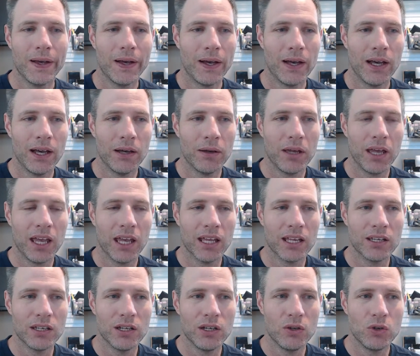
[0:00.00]

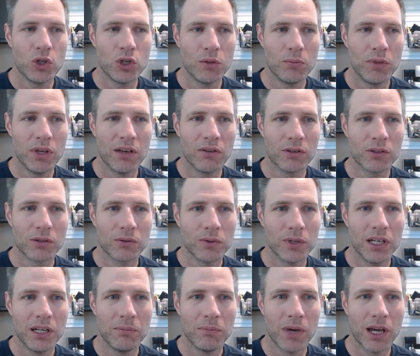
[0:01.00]
and you should be able to
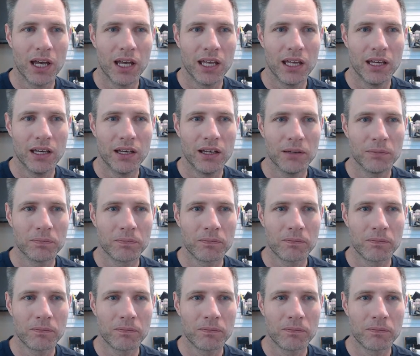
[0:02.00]
read my